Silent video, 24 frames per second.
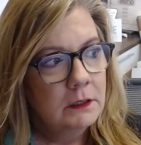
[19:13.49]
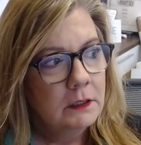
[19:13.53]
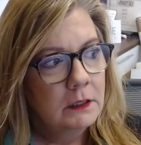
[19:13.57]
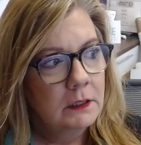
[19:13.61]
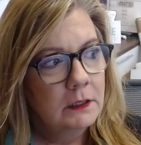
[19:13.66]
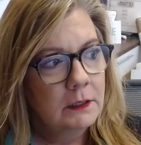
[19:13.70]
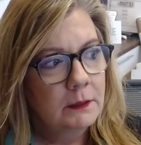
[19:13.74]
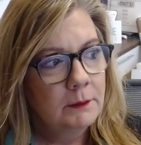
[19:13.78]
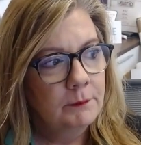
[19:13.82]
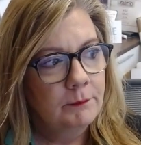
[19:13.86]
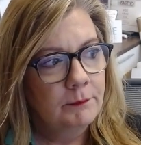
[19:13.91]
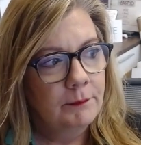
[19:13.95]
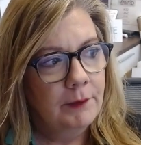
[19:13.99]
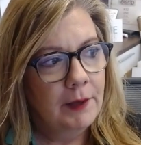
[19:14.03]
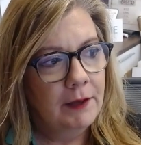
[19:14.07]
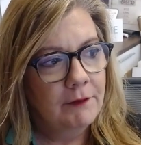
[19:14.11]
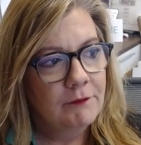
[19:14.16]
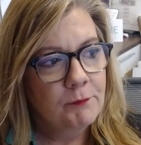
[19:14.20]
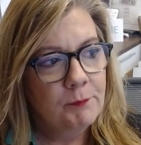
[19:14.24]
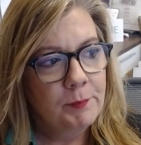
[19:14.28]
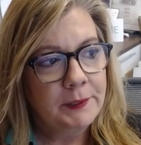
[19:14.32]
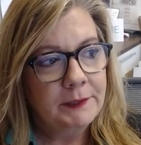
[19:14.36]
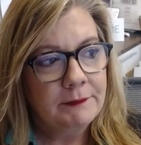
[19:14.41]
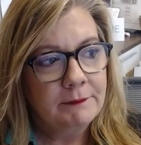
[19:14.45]
And
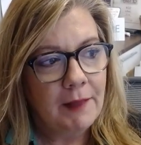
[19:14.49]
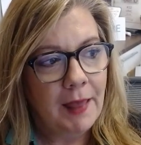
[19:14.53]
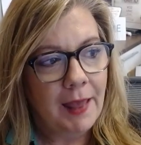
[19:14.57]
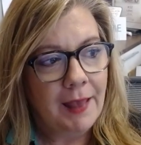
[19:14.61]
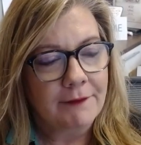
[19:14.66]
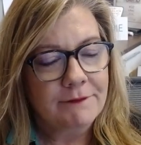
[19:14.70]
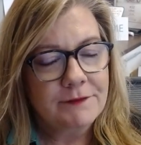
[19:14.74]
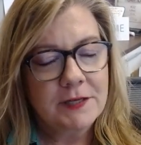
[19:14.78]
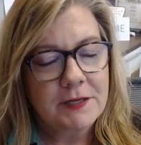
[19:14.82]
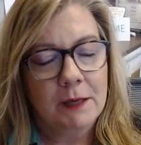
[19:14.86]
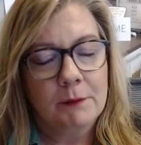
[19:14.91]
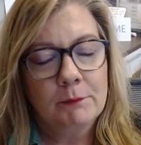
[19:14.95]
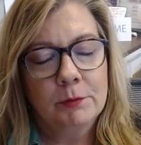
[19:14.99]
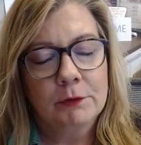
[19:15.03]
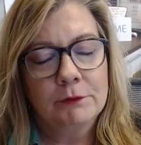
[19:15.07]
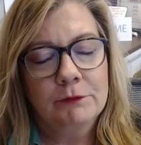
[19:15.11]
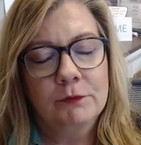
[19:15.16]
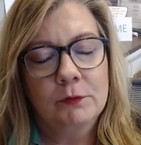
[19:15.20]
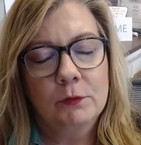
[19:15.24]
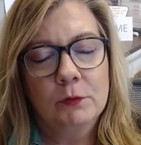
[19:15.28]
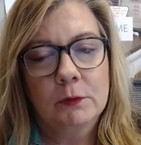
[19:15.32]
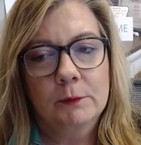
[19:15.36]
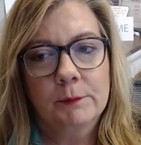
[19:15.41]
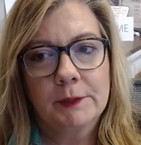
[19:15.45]
I've been laughed at
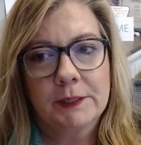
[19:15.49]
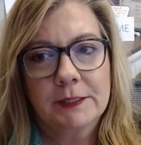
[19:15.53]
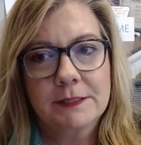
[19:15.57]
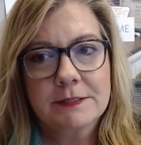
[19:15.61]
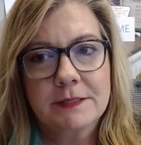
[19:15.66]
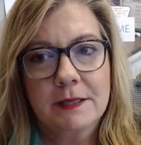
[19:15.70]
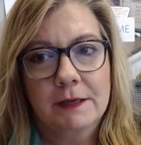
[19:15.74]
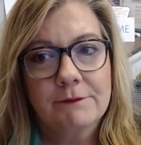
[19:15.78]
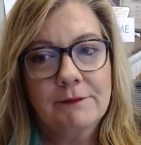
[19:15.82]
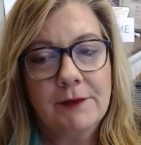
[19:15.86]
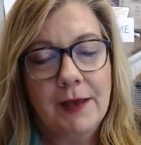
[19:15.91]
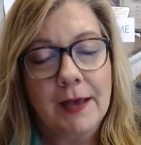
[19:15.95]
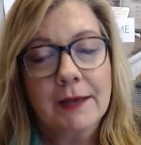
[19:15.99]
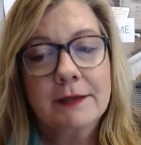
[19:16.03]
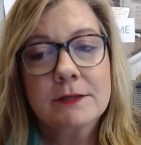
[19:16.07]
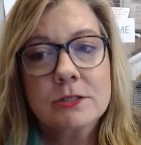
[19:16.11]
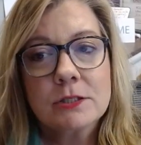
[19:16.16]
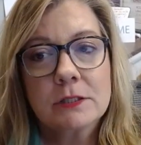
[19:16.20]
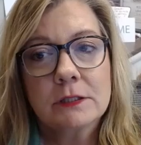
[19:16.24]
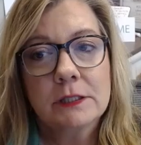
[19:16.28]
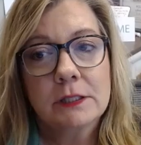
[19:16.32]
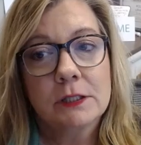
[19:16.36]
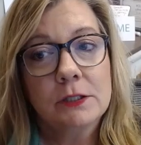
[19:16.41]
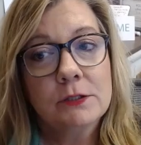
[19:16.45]
before because I've
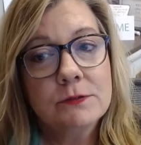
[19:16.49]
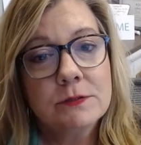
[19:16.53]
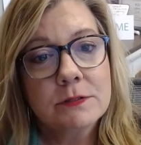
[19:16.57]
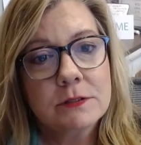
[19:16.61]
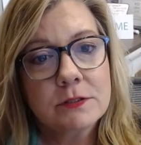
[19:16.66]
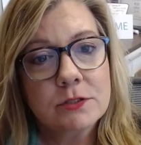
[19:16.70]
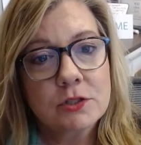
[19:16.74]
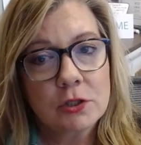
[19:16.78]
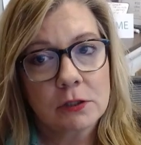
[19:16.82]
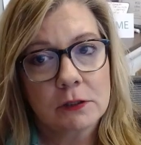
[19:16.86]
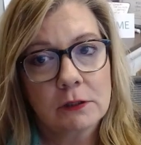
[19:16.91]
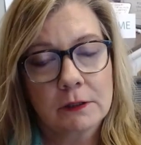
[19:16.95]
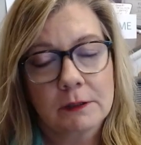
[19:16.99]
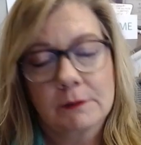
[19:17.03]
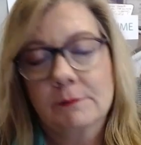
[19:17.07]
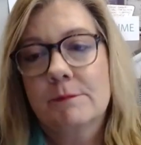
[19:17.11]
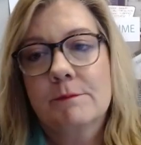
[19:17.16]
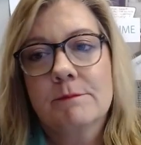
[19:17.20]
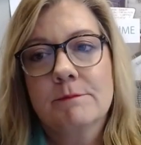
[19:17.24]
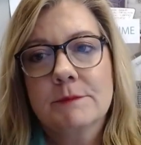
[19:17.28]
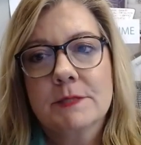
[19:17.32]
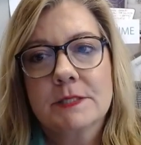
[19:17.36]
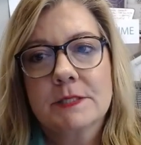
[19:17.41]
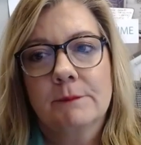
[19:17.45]
actually used the
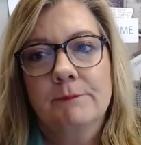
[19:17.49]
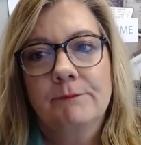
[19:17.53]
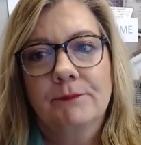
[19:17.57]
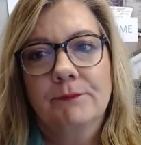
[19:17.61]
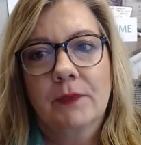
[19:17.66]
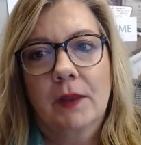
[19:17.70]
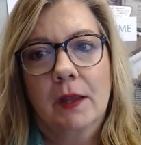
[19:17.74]
terms,